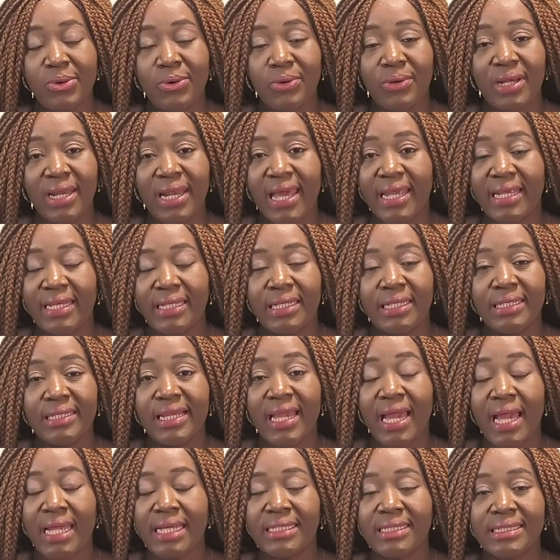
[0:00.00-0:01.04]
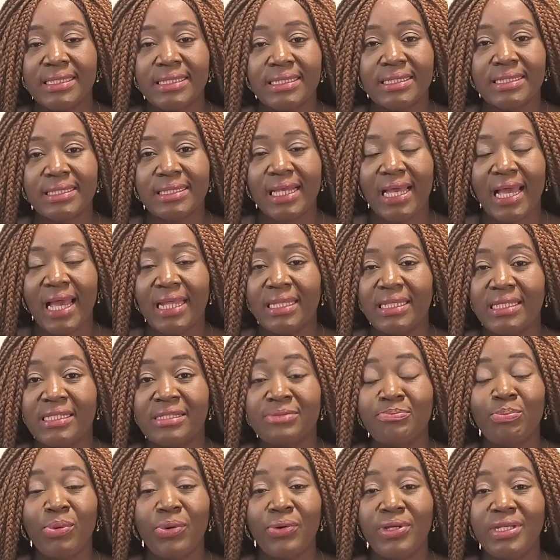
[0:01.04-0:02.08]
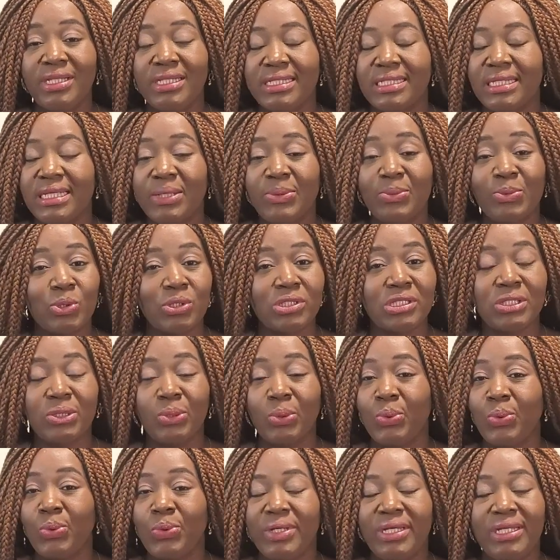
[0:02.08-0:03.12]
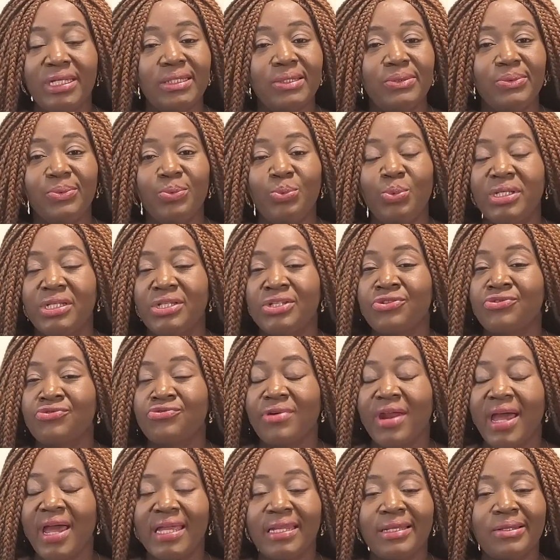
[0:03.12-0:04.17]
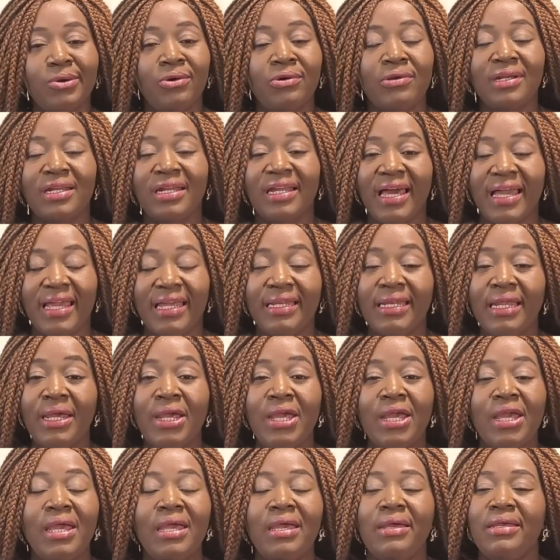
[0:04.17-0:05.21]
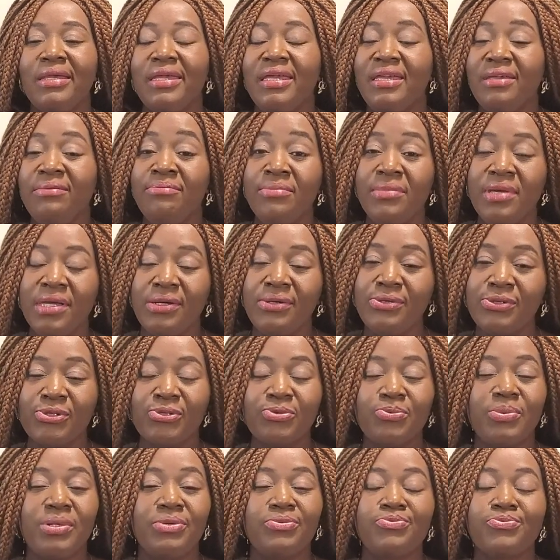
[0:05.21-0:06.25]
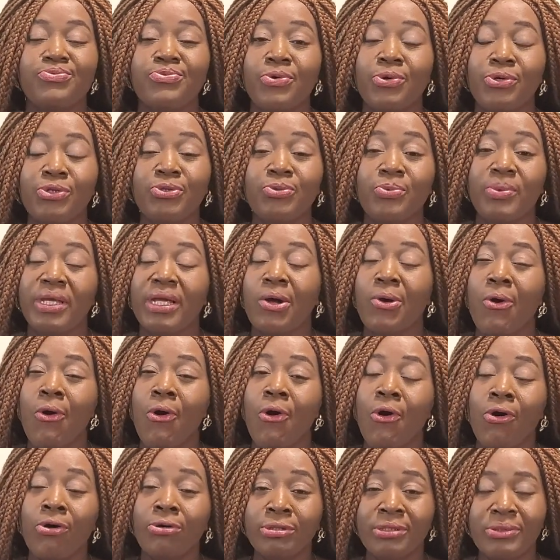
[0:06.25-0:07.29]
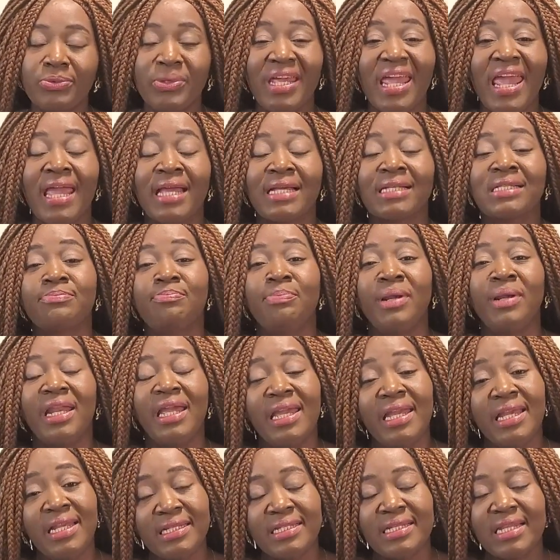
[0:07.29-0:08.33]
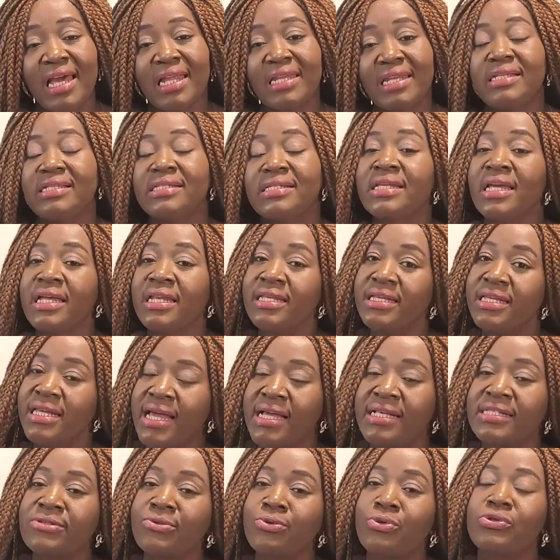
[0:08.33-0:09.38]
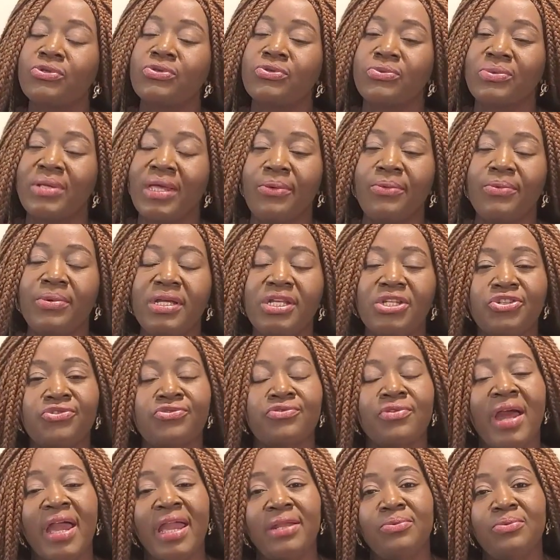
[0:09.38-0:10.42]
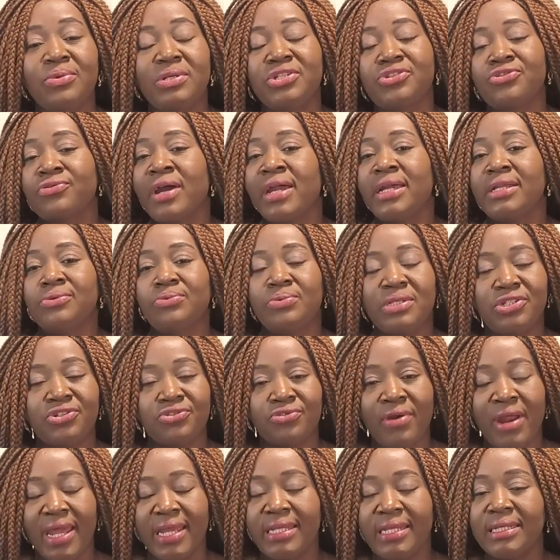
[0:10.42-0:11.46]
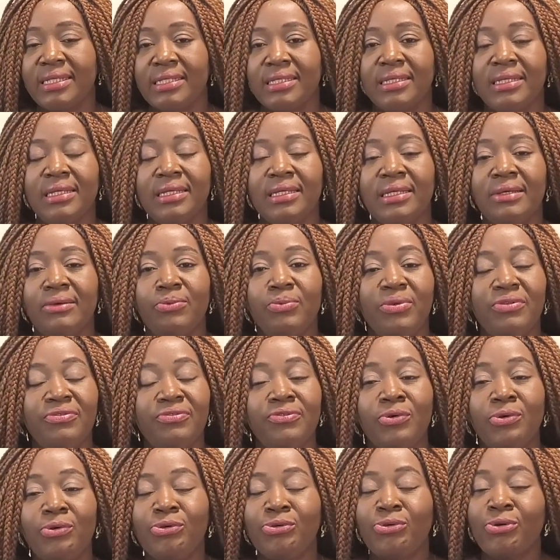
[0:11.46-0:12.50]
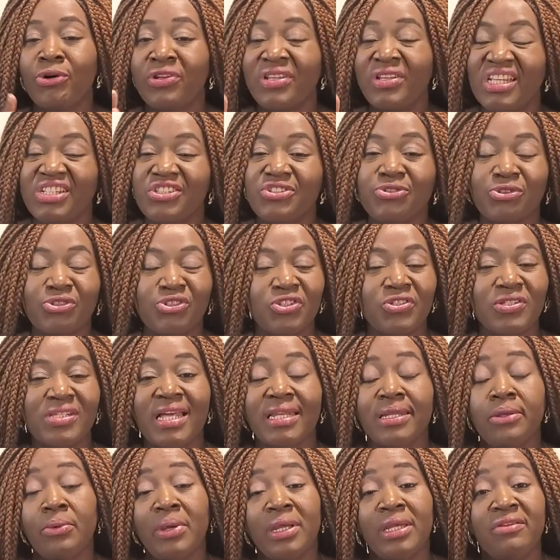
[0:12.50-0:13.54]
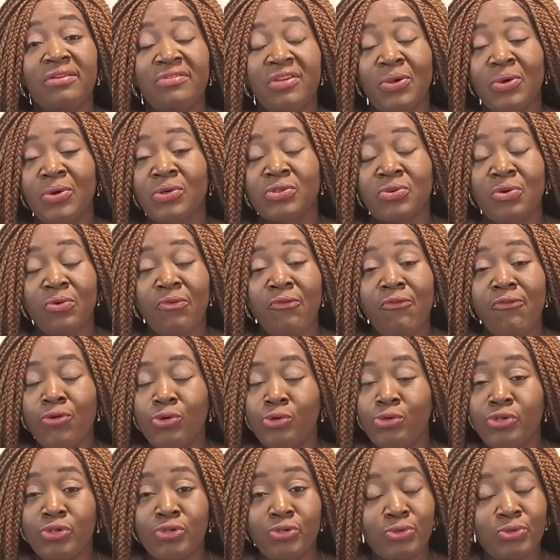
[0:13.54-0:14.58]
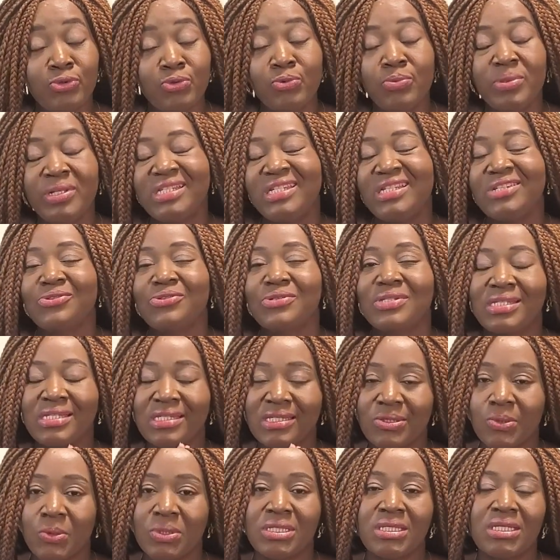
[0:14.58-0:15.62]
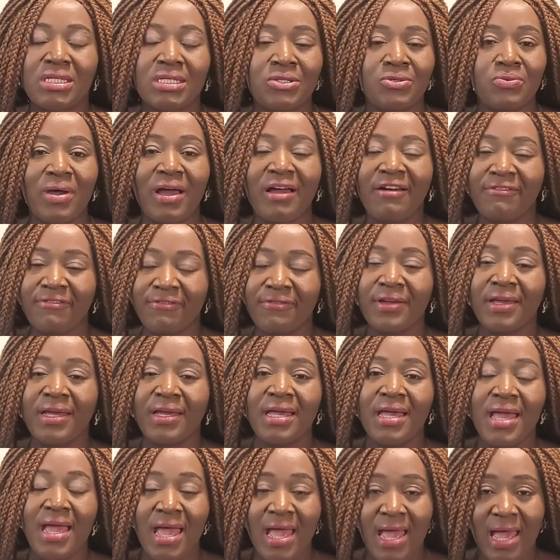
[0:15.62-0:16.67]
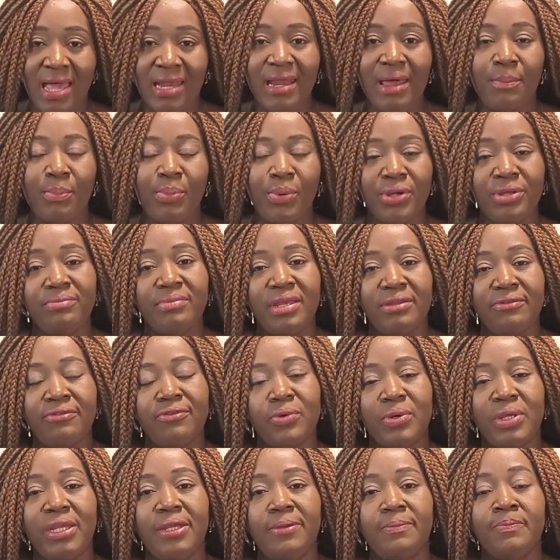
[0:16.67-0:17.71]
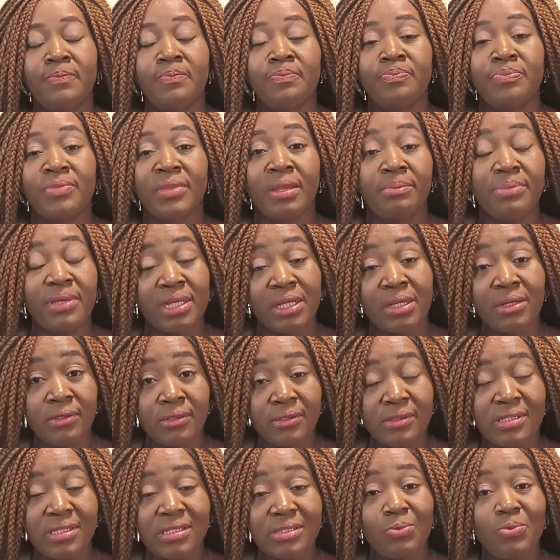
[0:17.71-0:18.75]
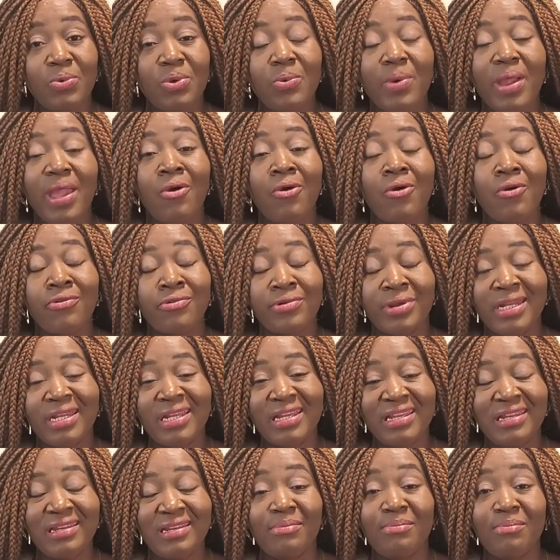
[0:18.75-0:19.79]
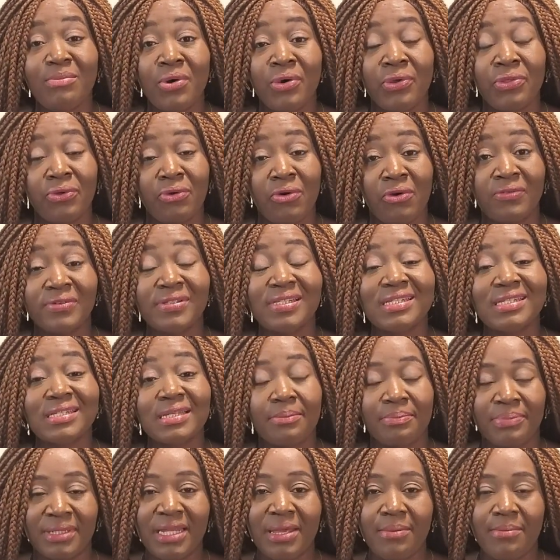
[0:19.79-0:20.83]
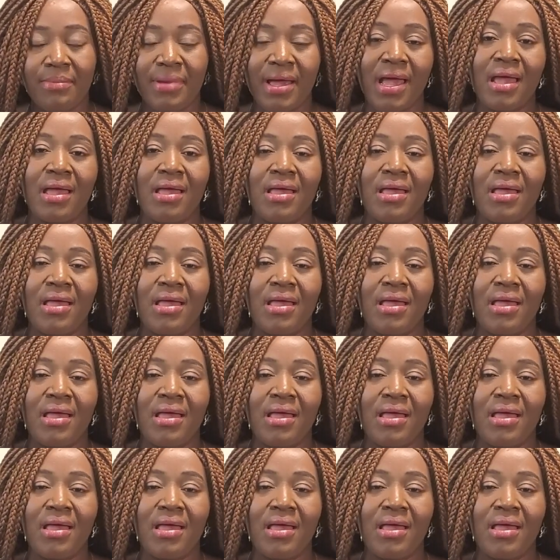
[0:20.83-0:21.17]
online. Guys, at this point, it was not going. We tried online. Emails, we wrote, we called, we explained, and they said, yes, go to the, we tried. We followed all the instructions that they were giving us on phone to do. We did not still succeed to have an appointment for him because we were already in the month of September.